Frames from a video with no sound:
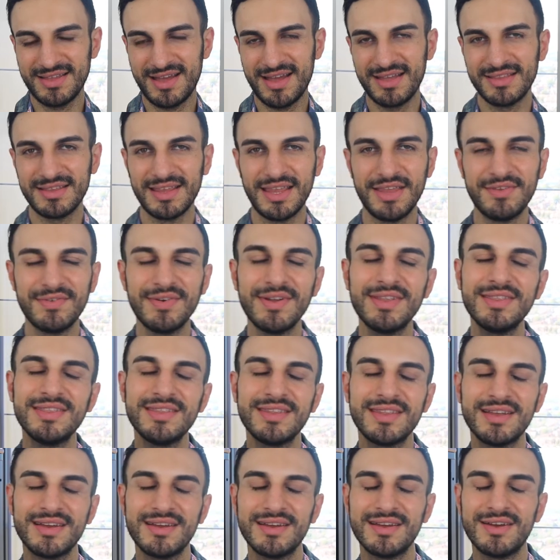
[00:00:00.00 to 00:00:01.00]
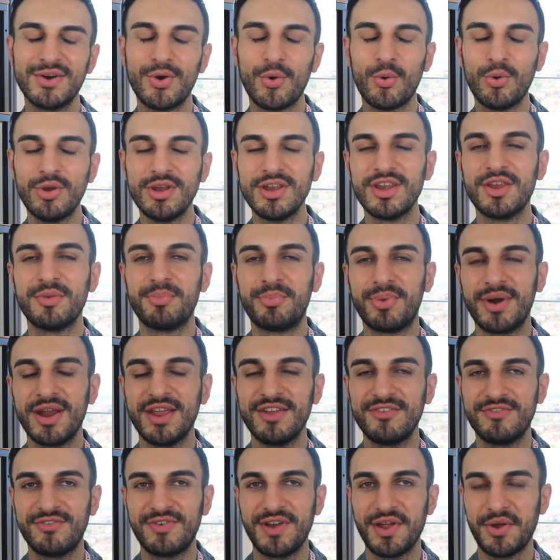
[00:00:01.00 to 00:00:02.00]
that. Even the Only the
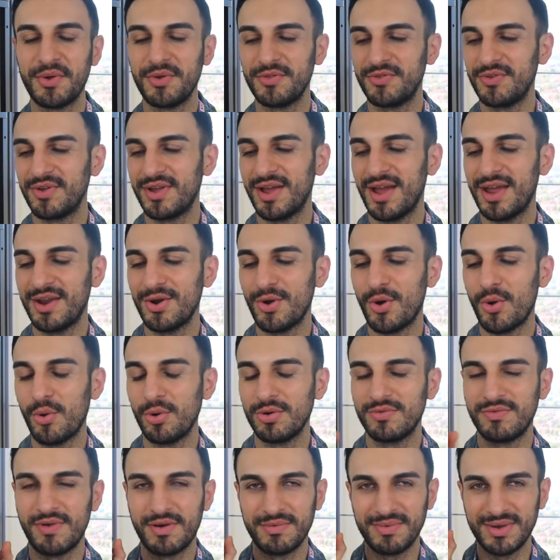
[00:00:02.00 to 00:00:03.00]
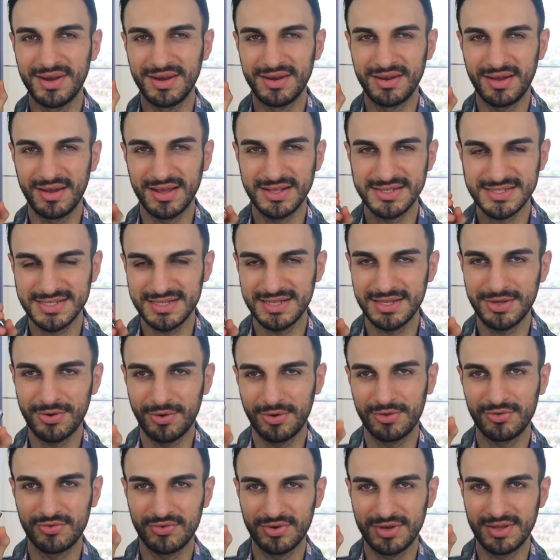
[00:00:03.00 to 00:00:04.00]
Brave fragrance, you can hold very nicely
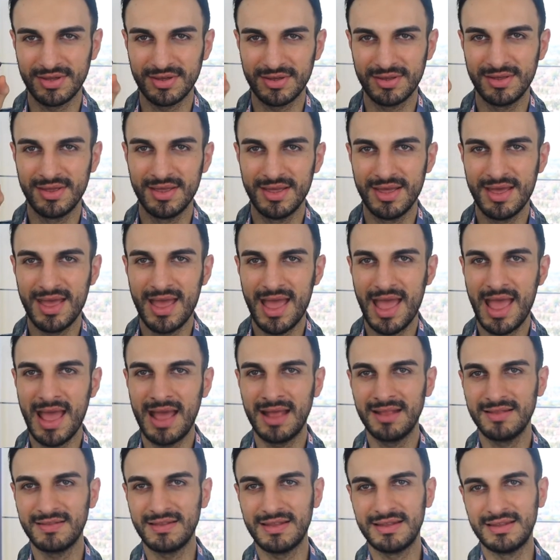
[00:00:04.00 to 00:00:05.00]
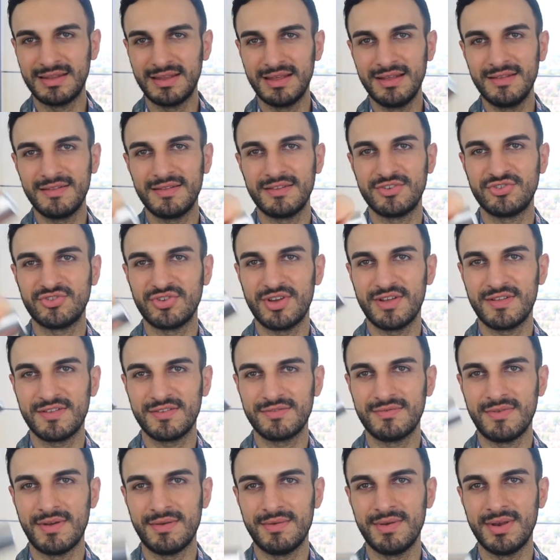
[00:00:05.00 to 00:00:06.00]
onto the hand. And this is
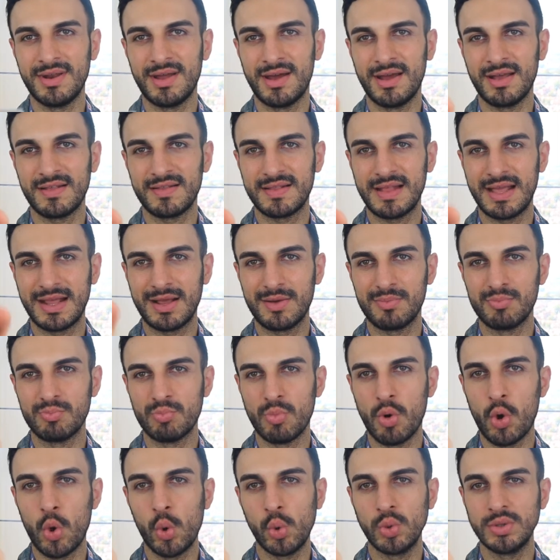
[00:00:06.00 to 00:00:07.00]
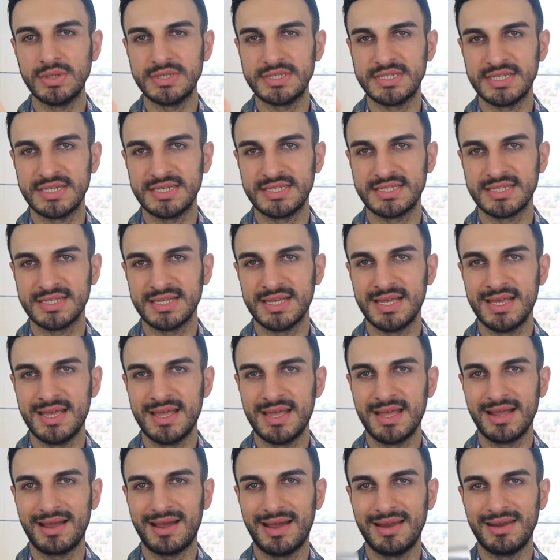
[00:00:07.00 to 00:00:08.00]
just very nice, like molded
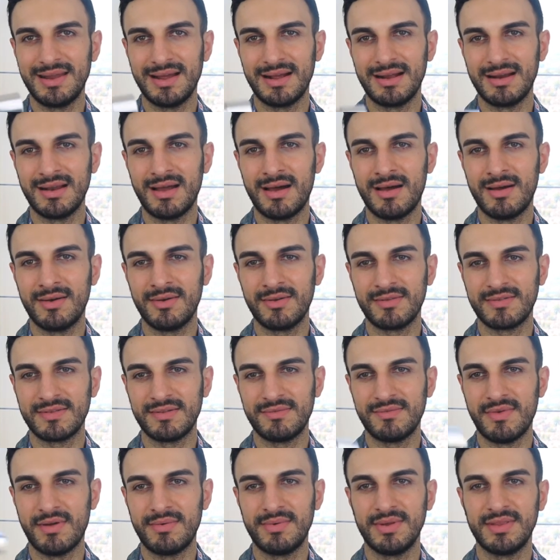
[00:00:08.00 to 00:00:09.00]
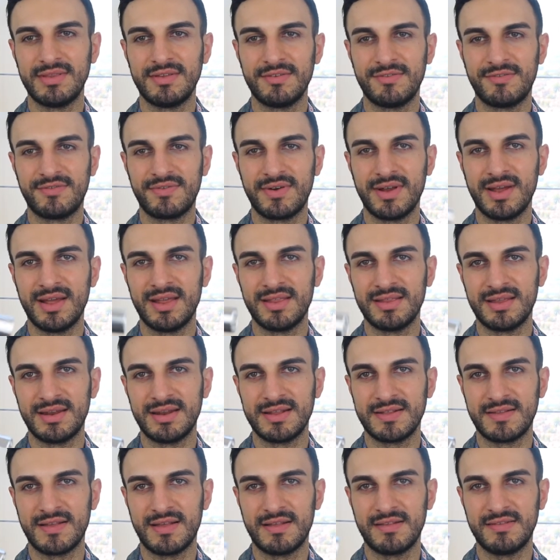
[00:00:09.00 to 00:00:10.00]
kind of glass and very different. And
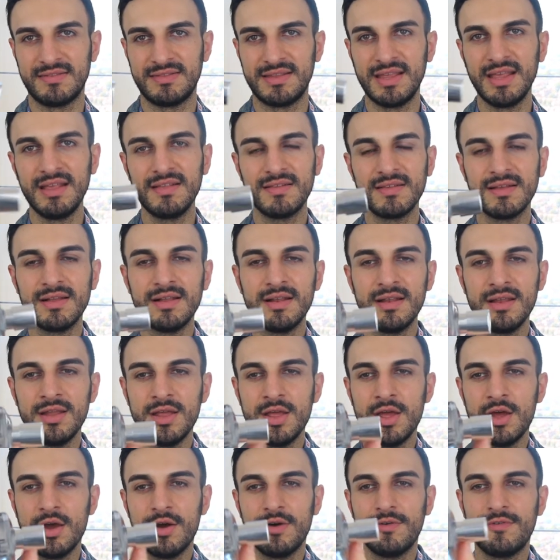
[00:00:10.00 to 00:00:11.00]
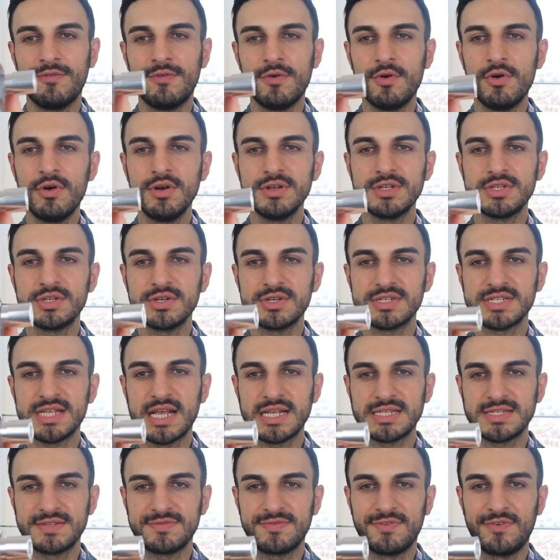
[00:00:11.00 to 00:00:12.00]
it says Diesel for
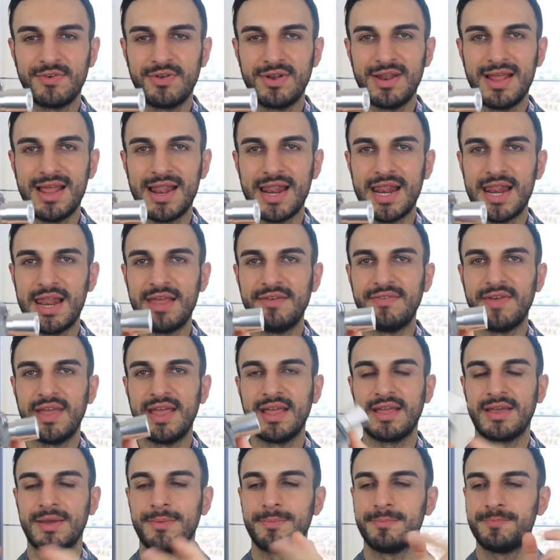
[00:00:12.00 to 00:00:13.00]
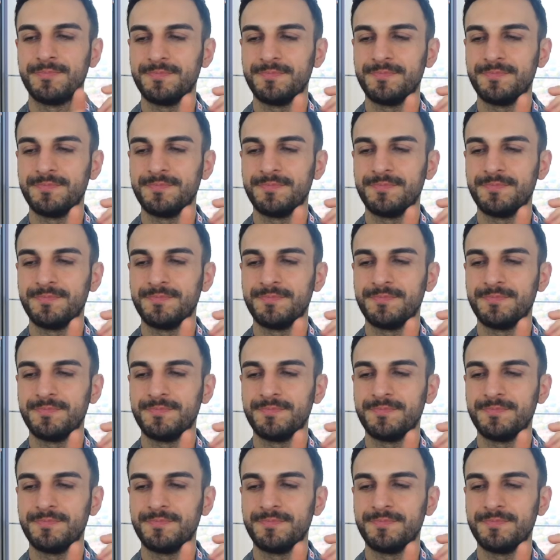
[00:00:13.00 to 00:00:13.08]
successful living.